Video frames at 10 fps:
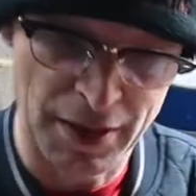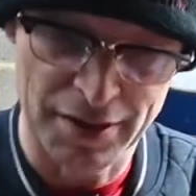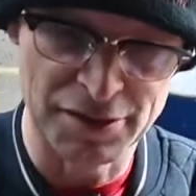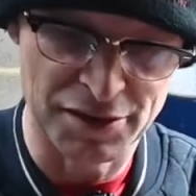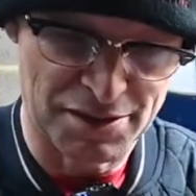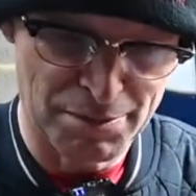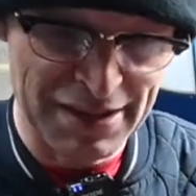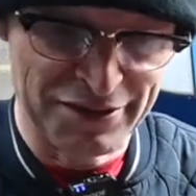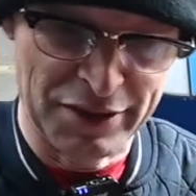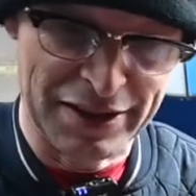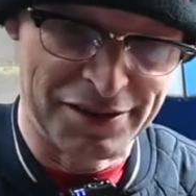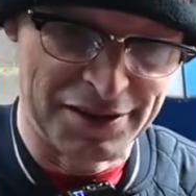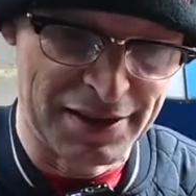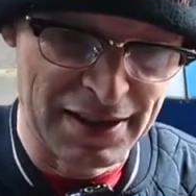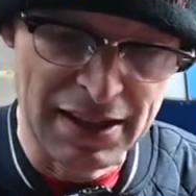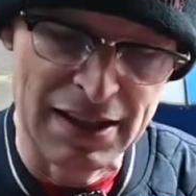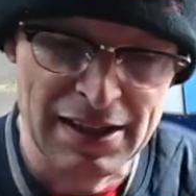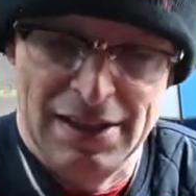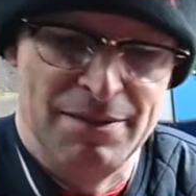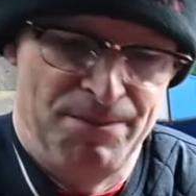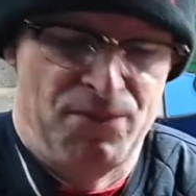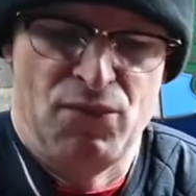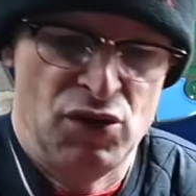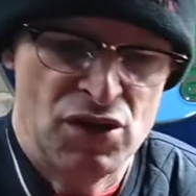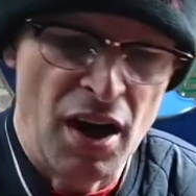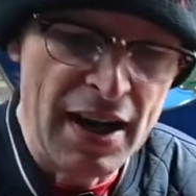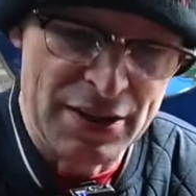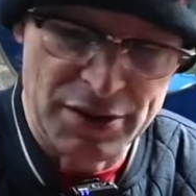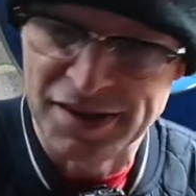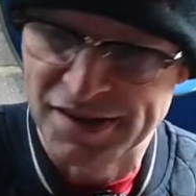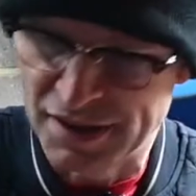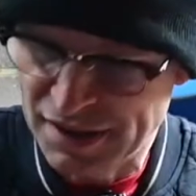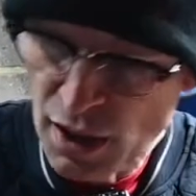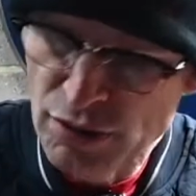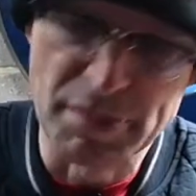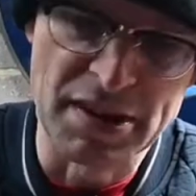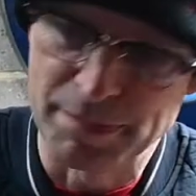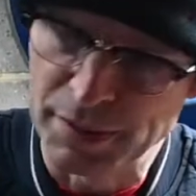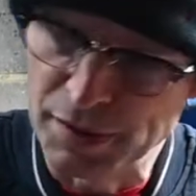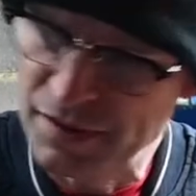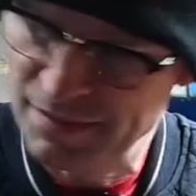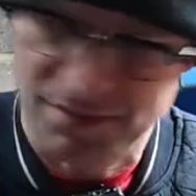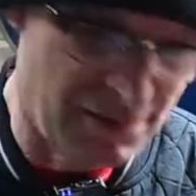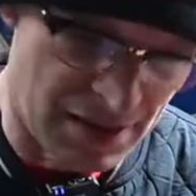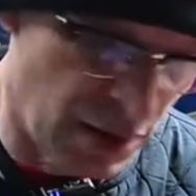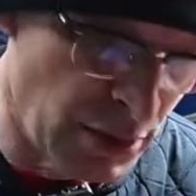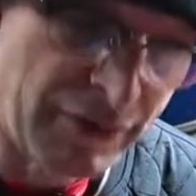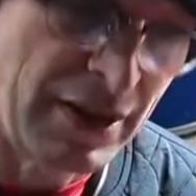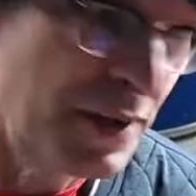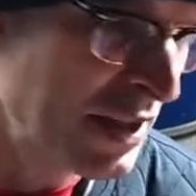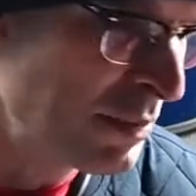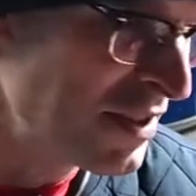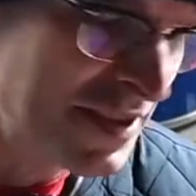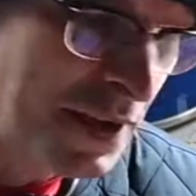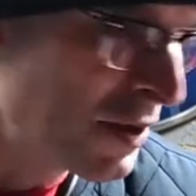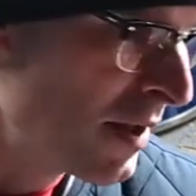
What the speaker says: of those and it's massive on the outside, tiny on the inside, no room in the boot, nowhere for anything to be stowed.